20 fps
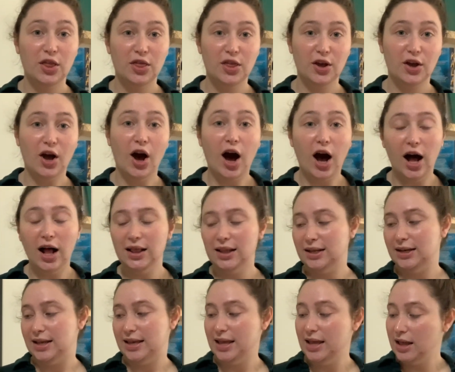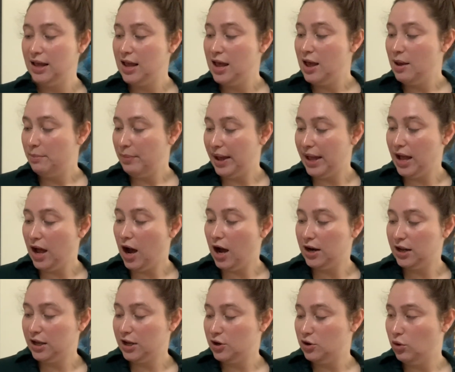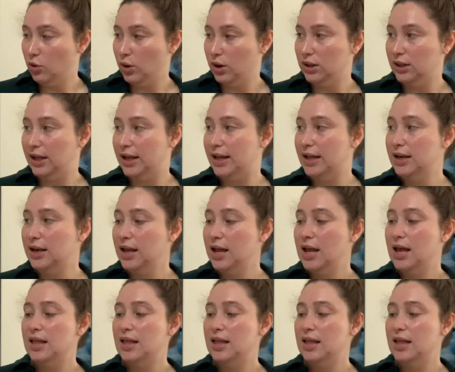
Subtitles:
The Colony by Annika Norlin.